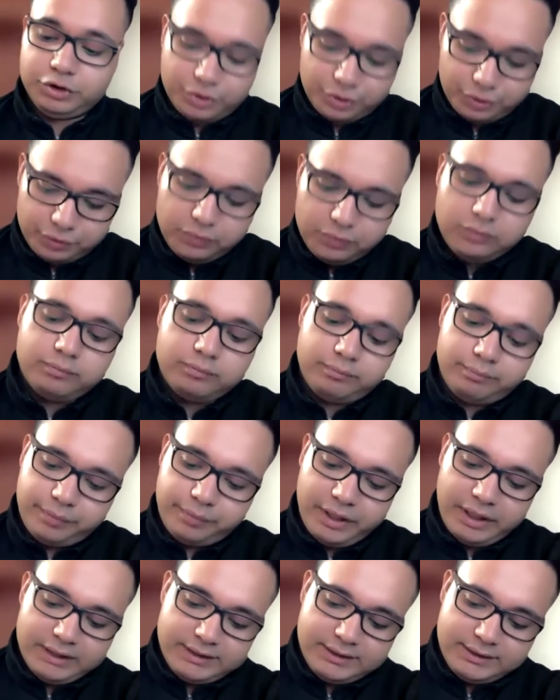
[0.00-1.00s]
True,
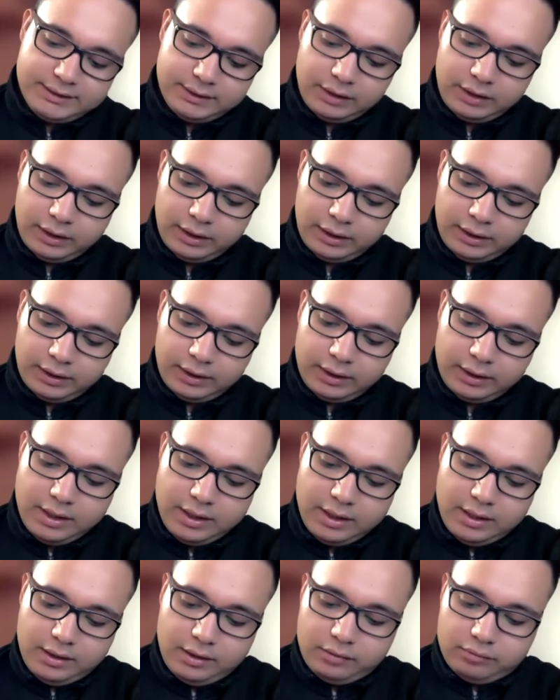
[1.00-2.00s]
but
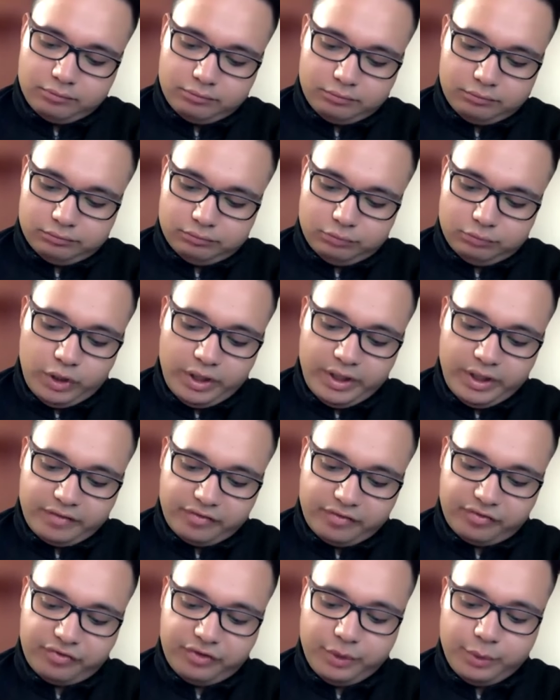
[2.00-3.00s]
what
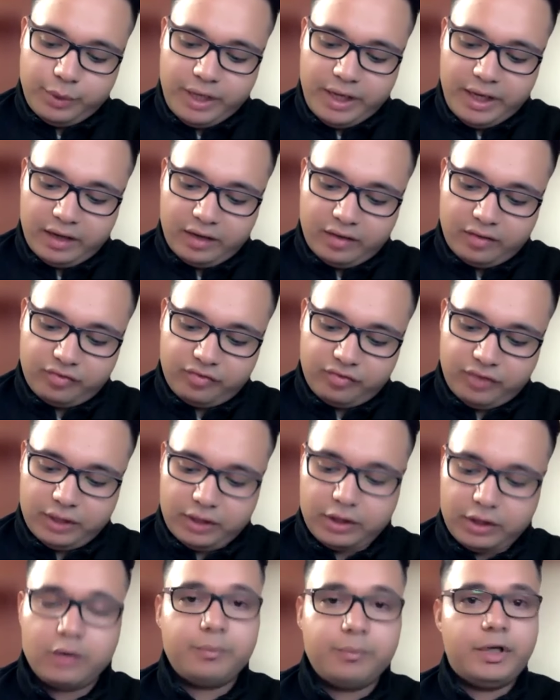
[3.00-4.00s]
if you have a
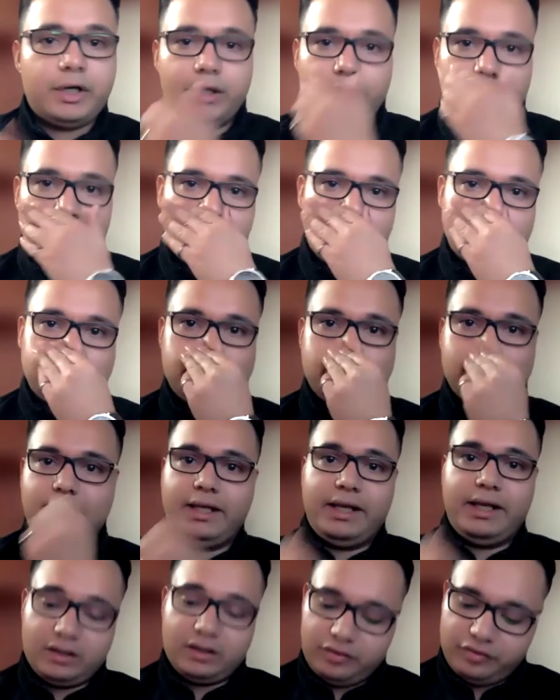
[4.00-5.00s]
current mirror that's
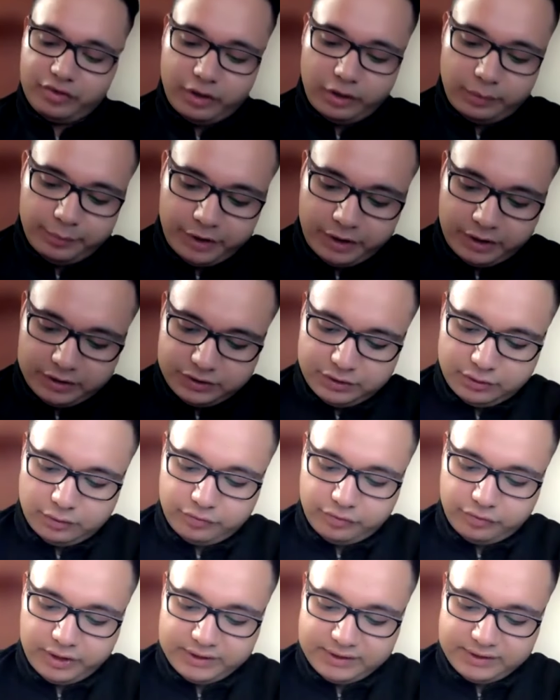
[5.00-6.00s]
an active current mirror?
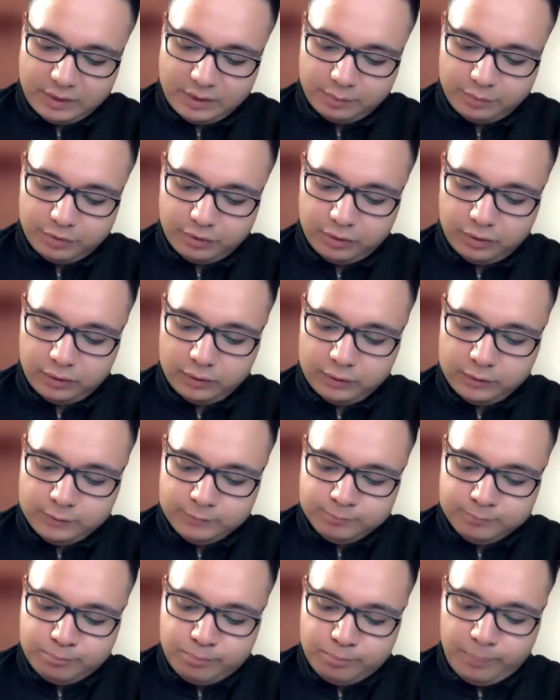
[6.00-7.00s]
So for example,
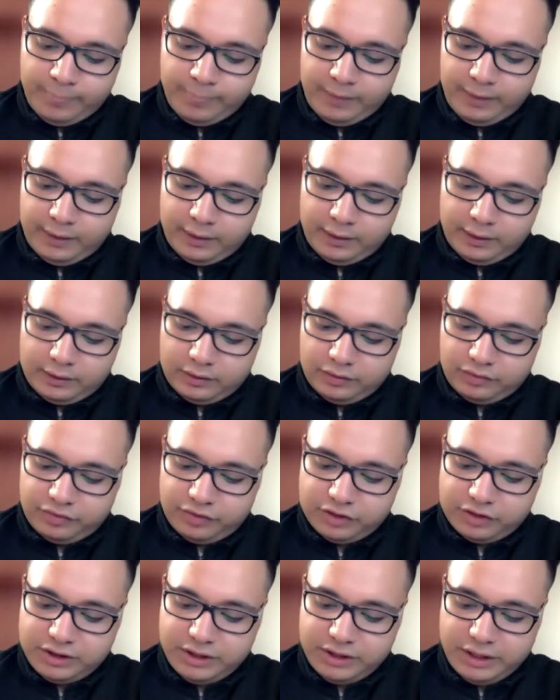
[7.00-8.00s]
the
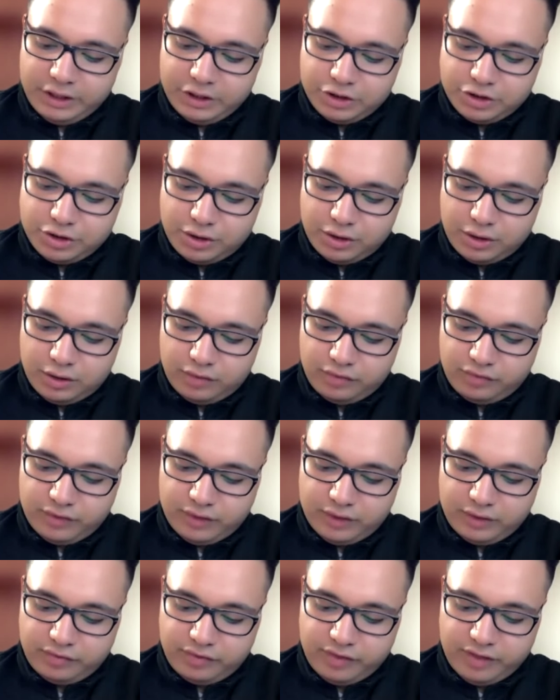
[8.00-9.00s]
first stage of
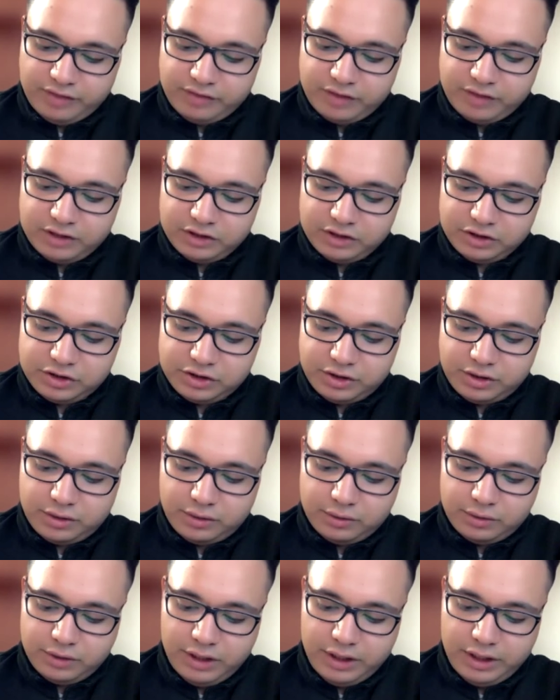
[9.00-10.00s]
a 5-transistor
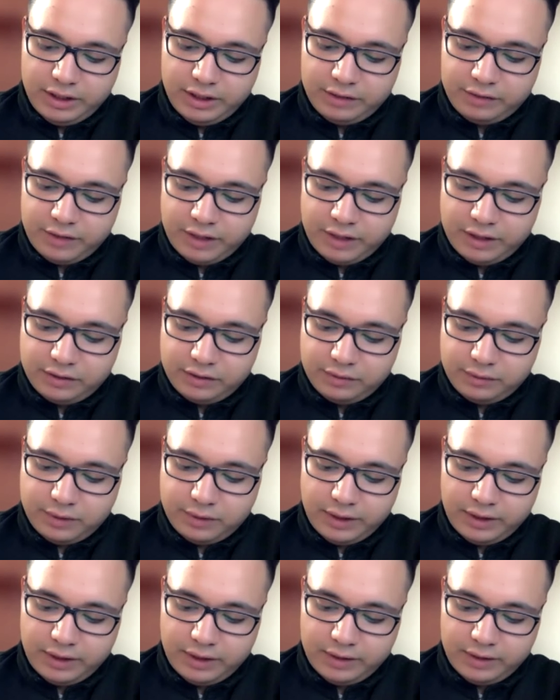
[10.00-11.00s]
OTA, right? You
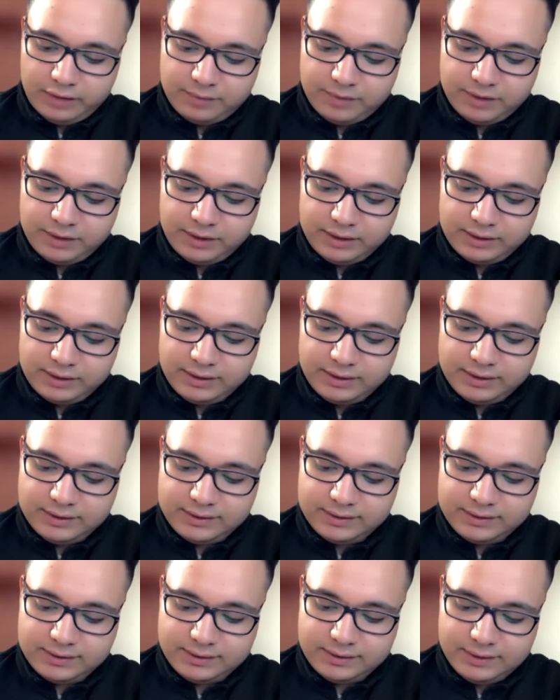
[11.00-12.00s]
would have something like
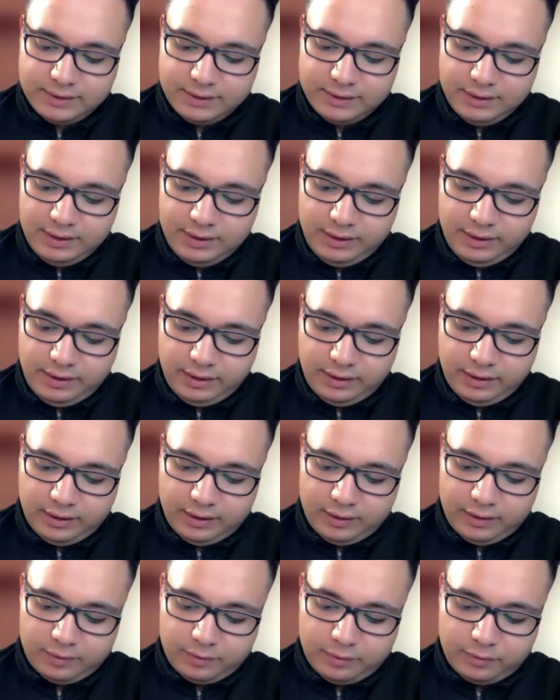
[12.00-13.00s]
this,
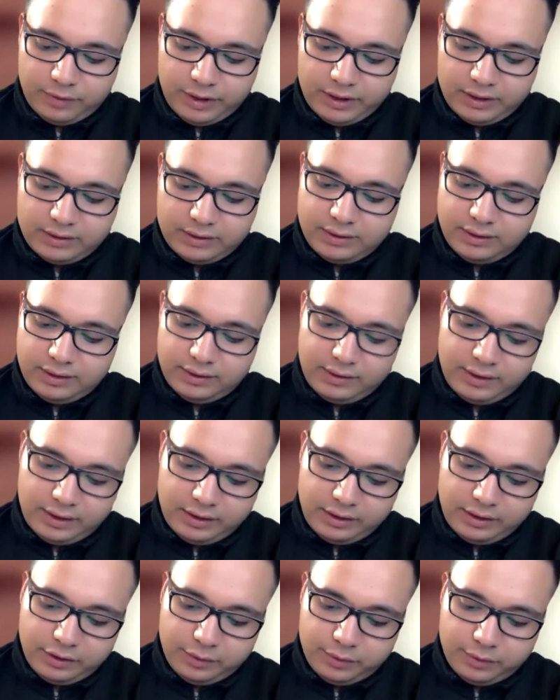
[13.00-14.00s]
right? And
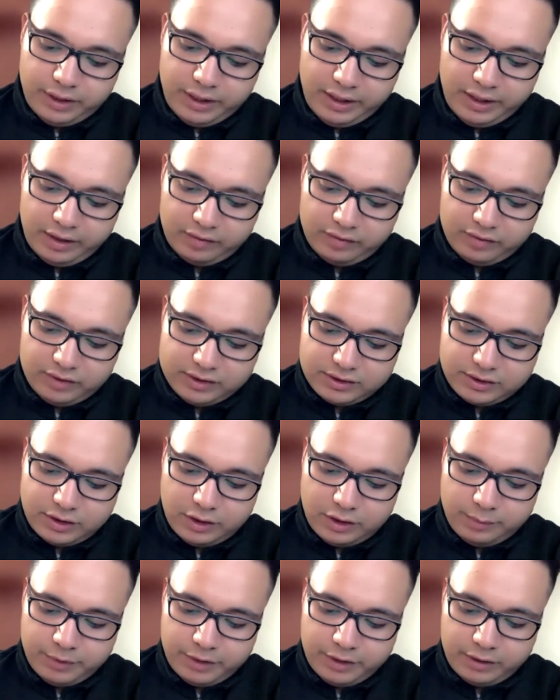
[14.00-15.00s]
then you would have this
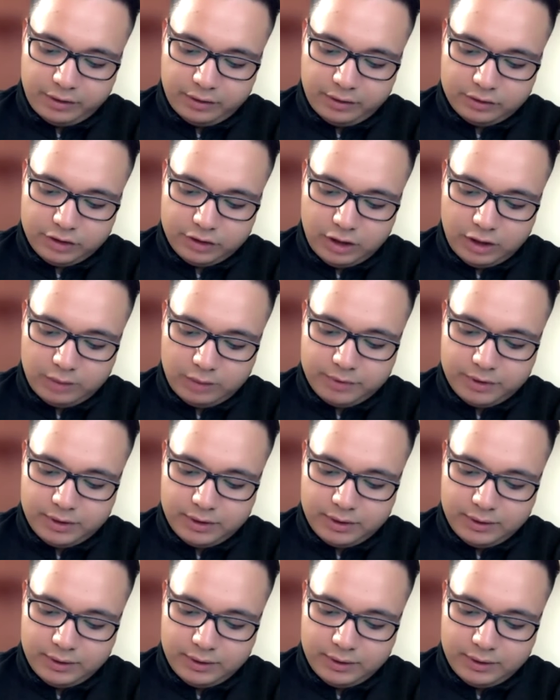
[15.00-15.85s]
current mirror on top.